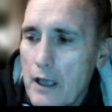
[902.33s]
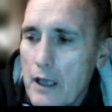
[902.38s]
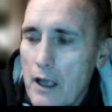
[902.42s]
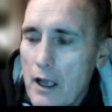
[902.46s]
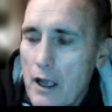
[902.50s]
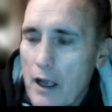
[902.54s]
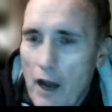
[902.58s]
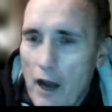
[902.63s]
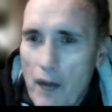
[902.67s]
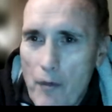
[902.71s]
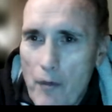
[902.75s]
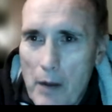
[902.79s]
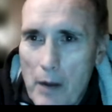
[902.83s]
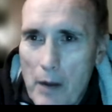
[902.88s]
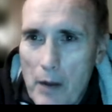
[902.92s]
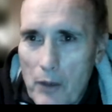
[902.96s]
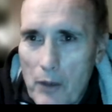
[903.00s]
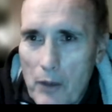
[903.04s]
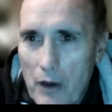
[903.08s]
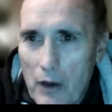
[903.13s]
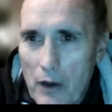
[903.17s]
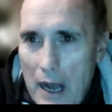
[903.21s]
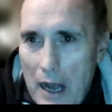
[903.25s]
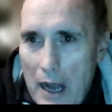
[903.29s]
I
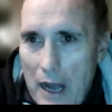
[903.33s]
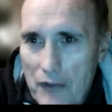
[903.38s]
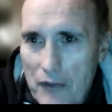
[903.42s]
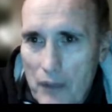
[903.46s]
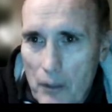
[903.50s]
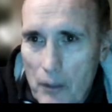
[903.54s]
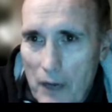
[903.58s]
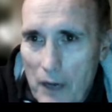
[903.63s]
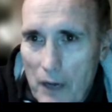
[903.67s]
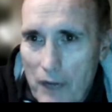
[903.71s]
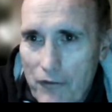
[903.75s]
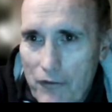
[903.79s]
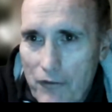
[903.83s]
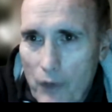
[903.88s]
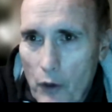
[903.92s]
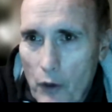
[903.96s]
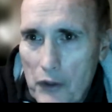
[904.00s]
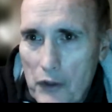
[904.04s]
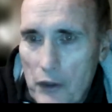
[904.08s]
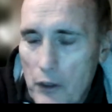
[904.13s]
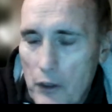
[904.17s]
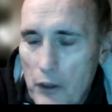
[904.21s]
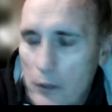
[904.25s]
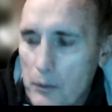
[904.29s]
remember after my
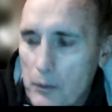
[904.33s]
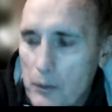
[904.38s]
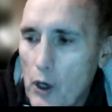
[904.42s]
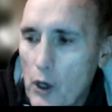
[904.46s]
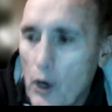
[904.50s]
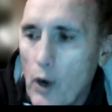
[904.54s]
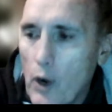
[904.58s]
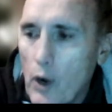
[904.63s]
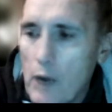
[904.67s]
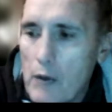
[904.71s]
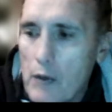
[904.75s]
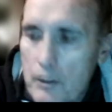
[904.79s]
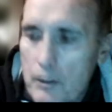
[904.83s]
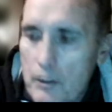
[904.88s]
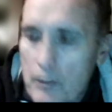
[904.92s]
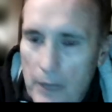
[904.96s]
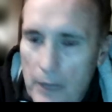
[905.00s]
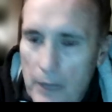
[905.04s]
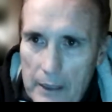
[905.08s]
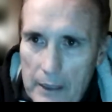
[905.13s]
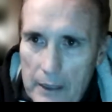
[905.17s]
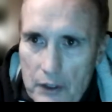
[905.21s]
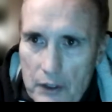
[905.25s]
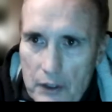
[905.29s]
4th year pro, I was
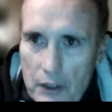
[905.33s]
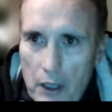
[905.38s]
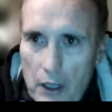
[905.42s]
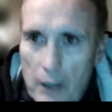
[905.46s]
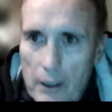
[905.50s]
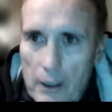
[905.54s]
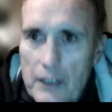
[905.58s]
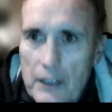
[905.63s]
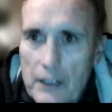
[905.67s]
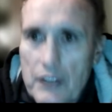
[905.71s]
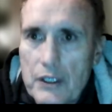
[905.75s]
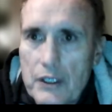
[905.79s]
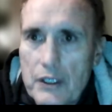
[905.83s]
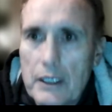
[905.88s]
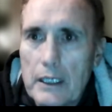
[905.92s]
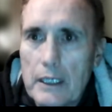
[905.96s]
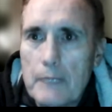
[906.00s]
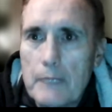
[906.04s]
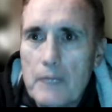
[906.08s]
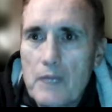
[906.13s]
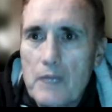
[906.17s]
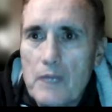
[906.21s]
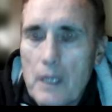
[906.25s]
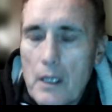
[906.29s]
playing in Salt Lake
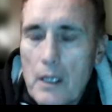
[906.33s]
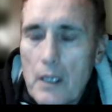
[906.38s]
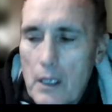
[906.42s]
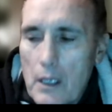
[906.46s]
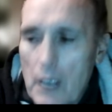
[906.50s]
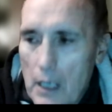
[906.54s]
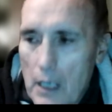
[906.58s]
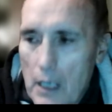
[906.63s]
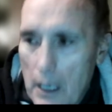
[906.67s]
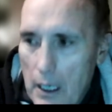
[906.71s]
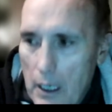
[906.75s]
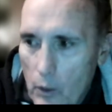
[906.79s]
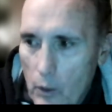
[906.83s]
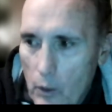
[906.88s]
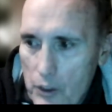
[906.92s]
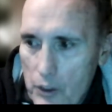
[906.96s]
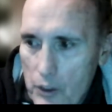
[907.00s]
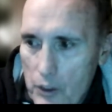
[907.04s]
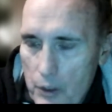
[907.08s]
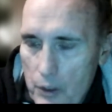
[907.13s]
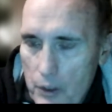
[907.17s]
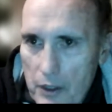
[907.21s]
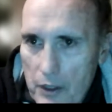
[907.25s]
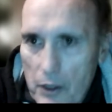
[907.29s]
City,
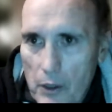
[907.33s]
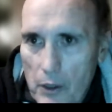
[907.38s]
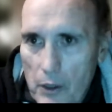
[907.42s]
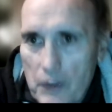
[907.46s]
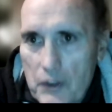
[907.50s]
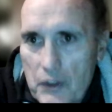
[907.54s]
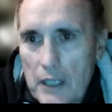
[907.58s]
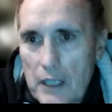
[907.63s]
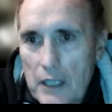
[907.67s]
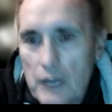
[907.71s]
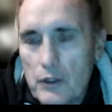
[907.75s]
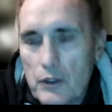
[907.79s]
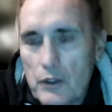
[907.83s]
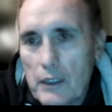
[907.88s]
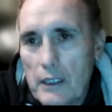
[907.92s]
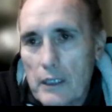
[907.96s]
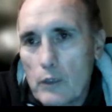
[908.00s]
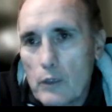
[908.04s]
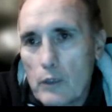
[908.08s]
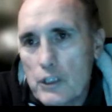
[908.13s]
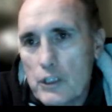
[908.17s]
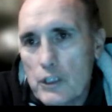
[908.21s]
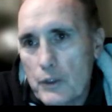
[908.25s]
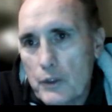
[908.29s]
which was in the old Central
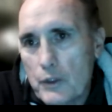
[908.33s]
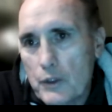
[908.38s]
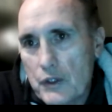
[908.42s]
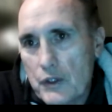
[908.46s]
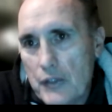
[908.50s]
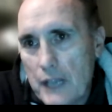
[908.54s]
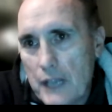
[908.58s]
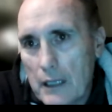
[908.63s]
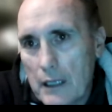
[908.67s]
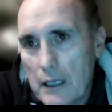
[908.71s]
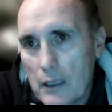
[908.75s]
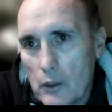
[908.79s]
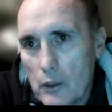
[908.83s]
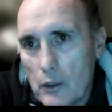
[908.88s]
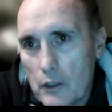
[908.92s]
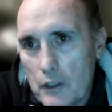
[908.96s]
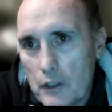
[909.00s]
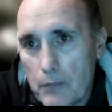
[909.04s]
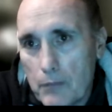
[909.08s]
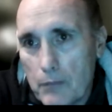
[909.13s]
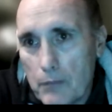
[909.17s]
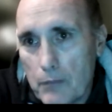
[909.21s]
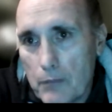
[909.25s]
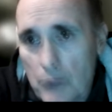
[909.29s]
League, which was a St.
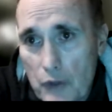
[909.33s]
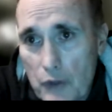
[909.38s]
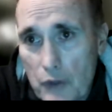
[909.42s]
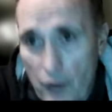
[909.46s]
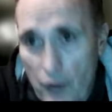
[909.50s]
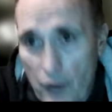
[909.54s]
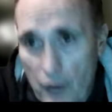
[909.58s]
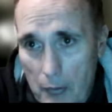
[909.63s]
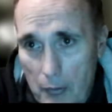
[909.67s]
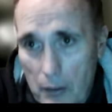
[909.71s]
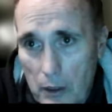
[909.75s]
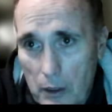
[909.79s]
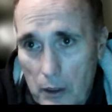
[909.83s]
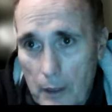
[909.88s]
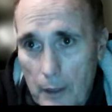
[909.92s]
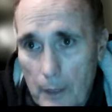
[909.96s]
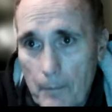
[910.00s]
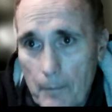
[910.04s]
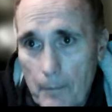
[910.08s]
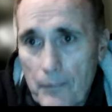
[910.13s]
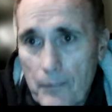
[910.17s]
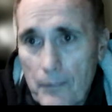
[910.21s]
Louis Blues farm club.